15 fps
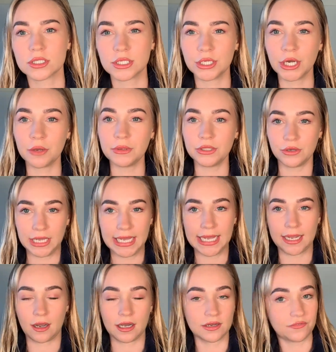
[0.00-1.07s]
So you know when your hair
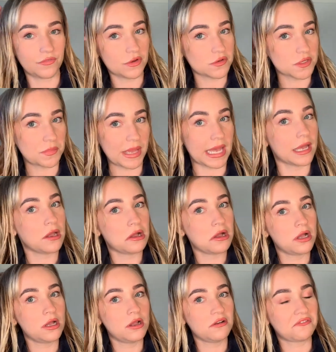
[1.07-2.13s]
kind of feels a bit
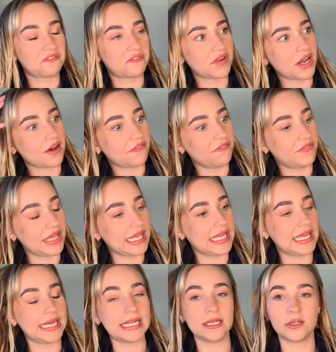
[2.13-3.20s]

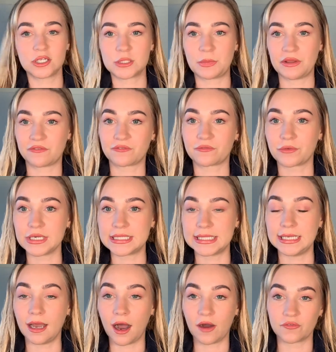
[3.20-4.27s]
fluffy and it looks a bit
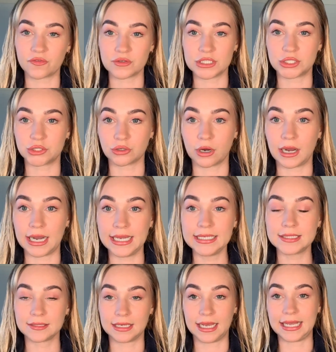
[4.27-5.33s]
frizzy after it's
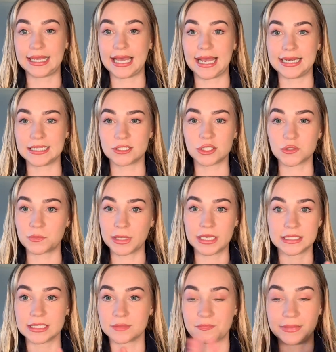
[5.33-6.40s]
dried, again, it's just
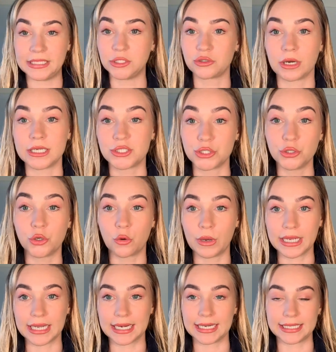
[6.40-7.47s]
because it's been dried too
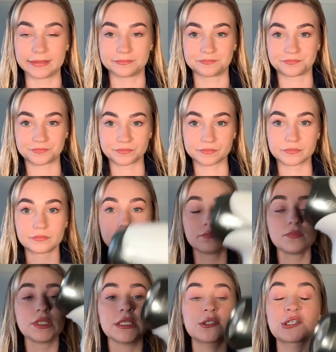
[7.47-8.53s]
quickly.
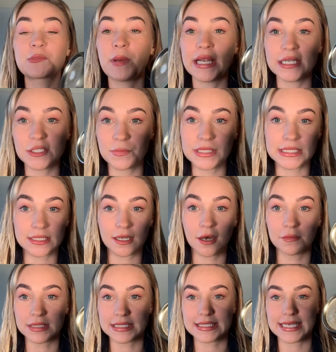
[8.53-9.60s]
So it's better to be
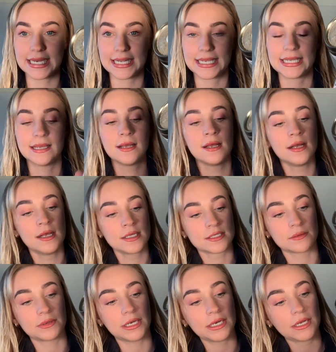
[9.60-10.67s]
slow and steady.
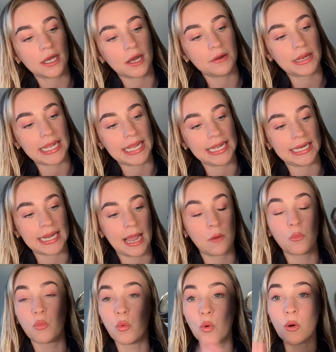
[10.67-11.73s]
So I'm going to go in
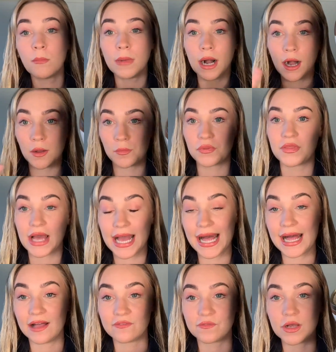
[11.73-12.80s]
and warm up the
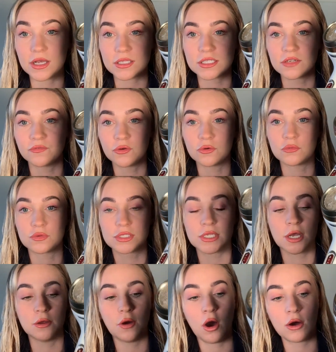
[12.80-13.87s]
hair first of all.
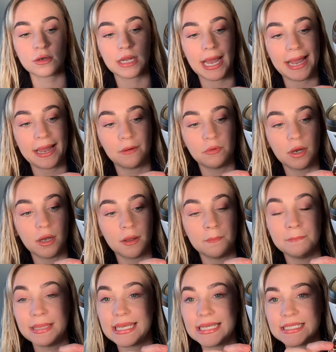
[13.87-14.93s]
So on our
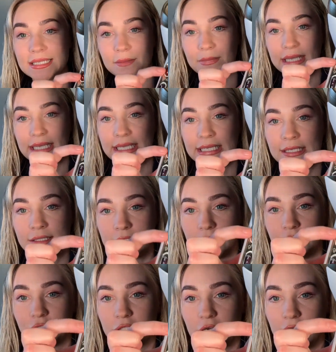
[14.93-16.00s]
medium heat, so
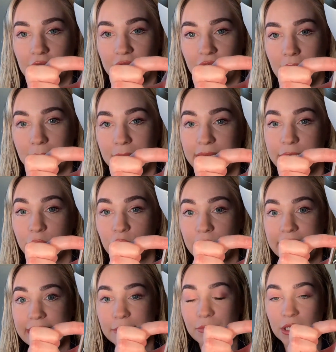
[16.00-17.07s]
just kind of that middle
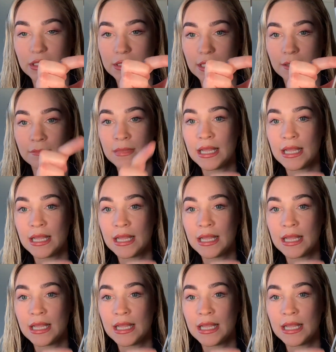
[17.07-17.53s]
heat button.